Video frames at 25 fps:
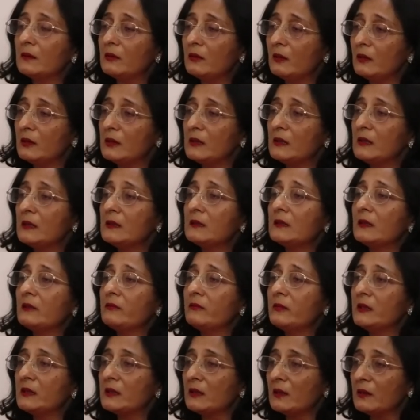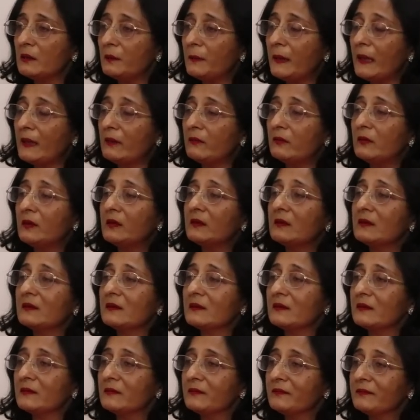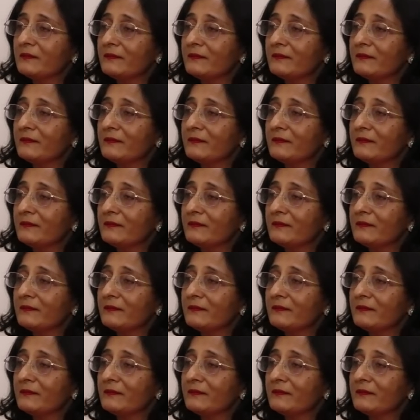colleges and which are the bad ones.